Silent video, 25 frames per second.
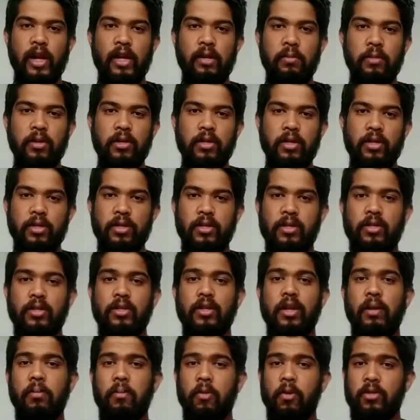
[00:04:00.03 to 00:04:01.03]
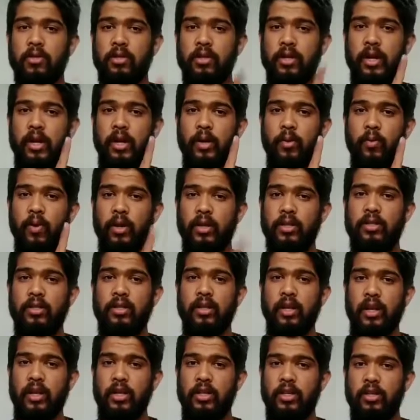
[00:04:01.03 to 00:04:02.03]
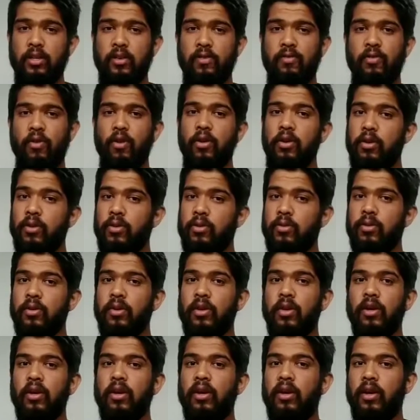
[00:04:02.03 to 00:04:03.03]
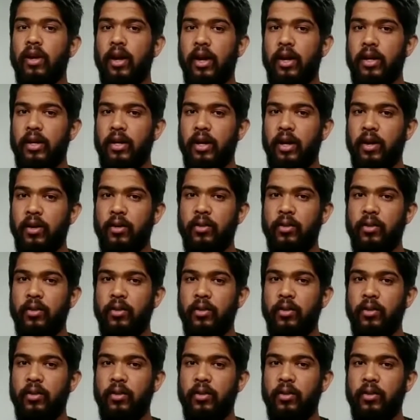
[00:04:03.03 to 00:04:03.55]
let me just demonstrate one stretch for you right